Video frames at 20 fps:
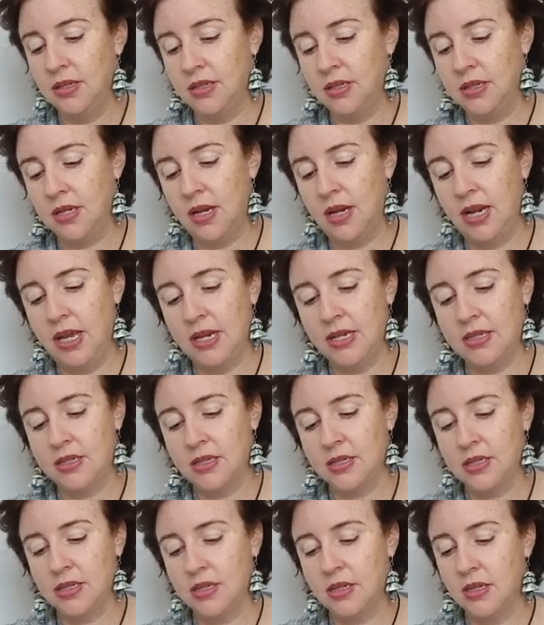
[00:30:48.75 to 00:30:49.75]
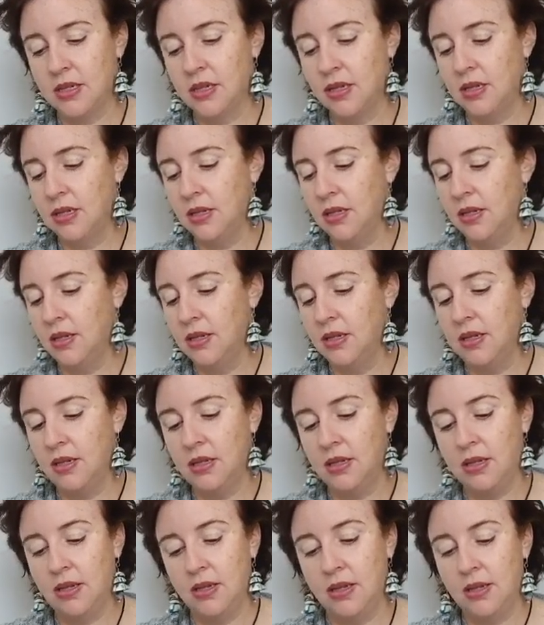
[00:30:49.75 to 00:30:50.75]
So let's
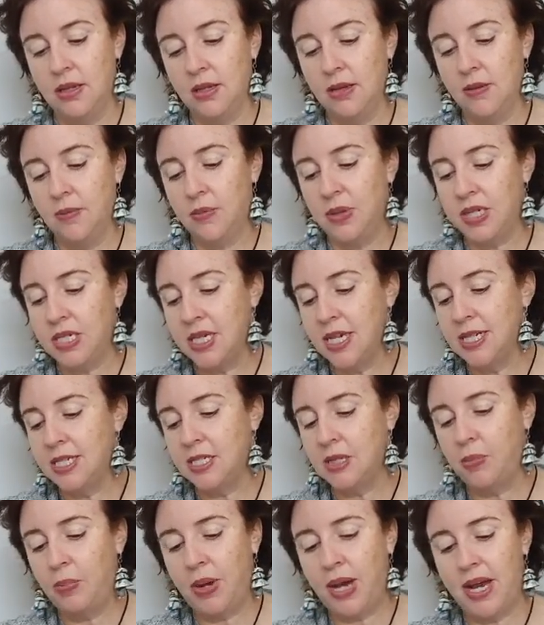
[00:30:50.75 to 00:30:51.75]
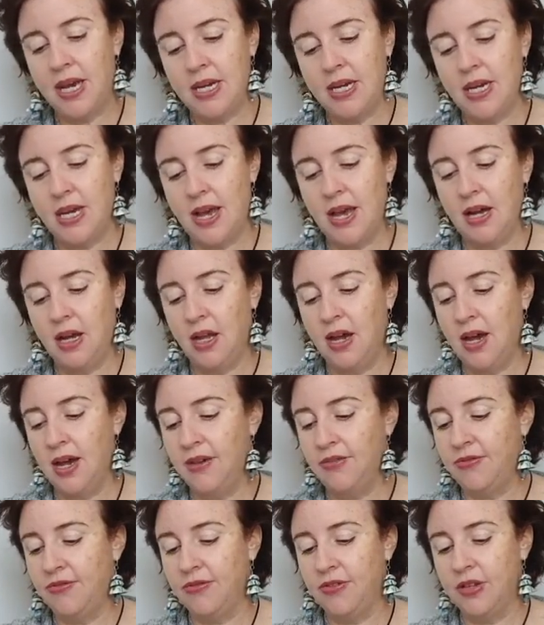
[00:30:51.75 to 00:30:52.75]
participate in our
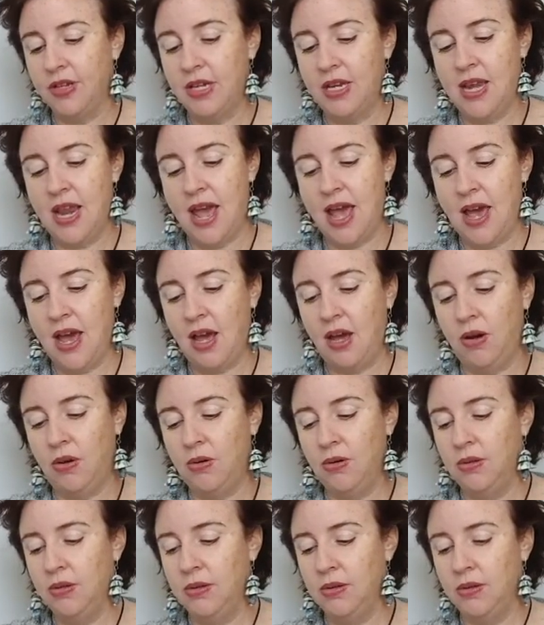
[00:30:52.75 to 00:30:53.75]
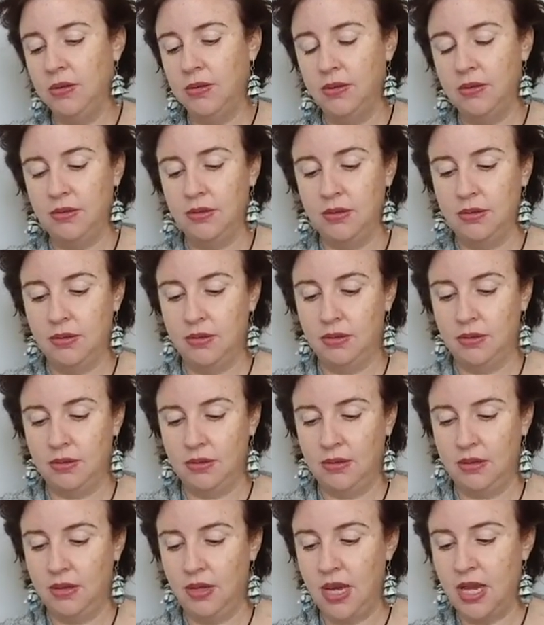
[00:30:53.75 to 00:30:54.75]
life now
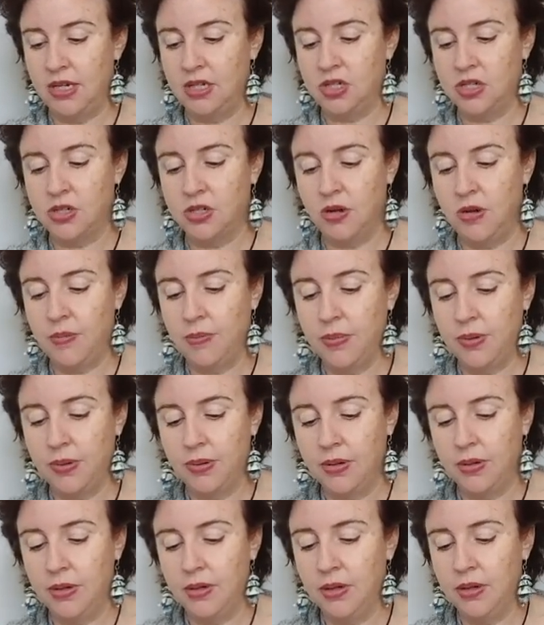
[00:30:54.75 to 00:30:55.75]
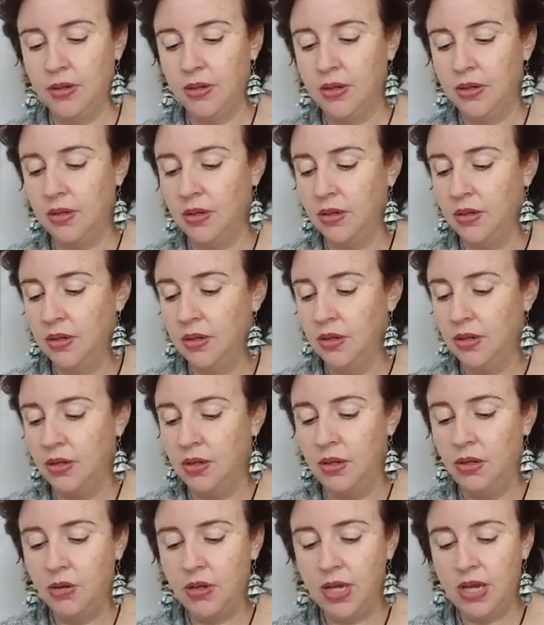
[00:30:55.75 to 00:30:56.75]
and stop
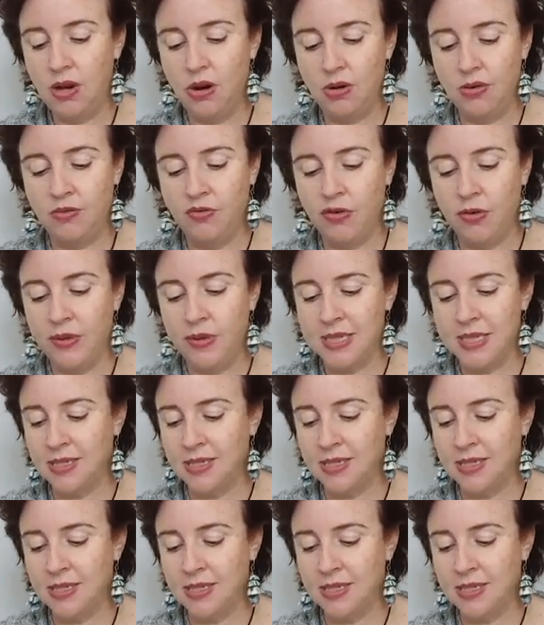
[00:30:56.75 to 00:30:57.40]
looking on from the